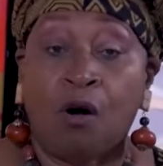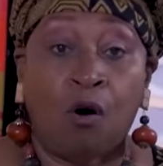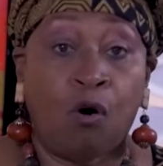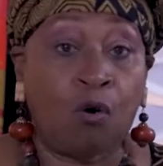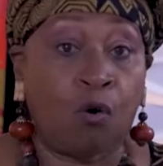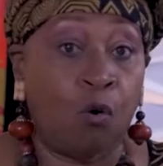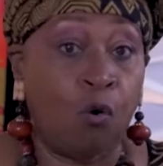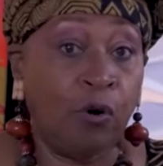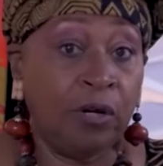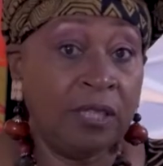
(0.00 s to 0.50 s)

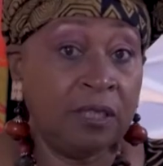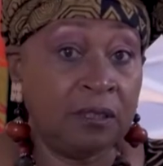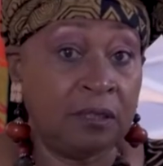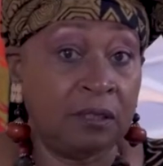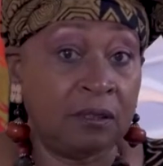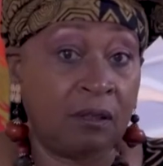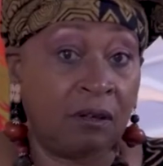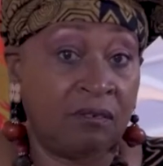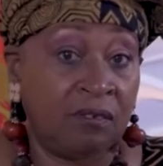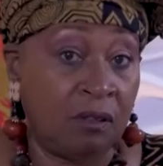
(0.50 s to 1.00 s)
According
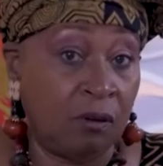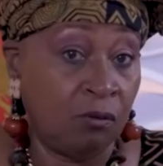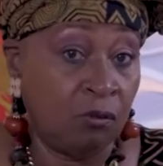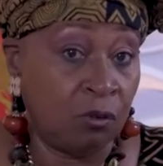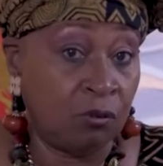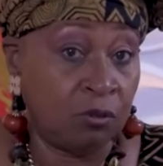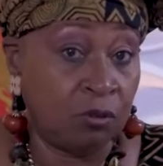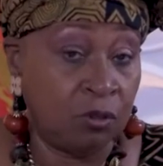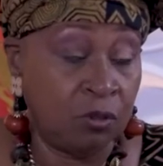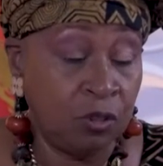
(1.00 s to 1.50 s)
to the
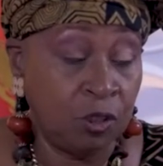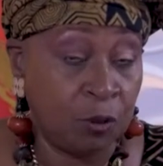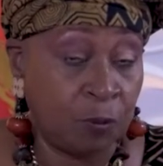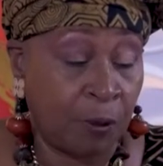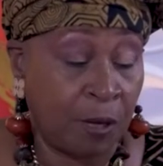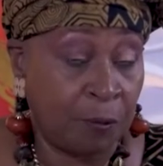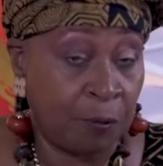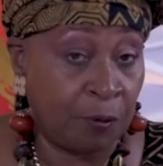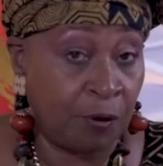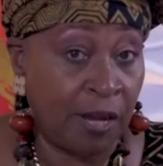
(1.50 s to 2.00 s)
local
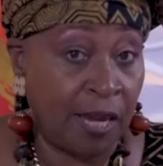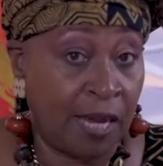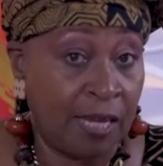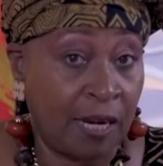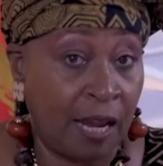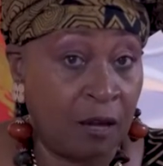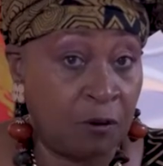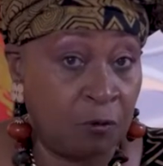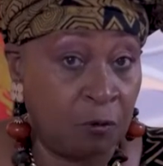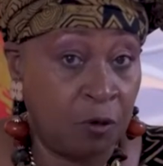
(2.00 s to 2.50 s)
newspaper,
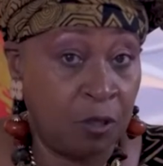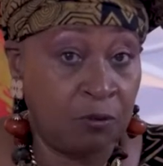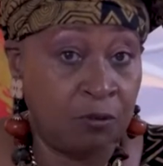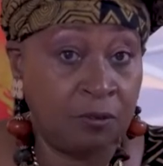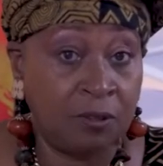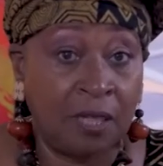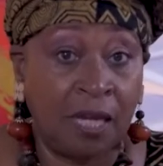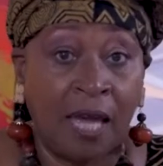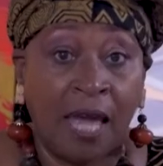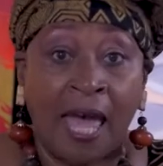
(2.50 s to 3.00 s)
and I
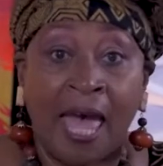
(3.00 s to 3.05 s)
quote,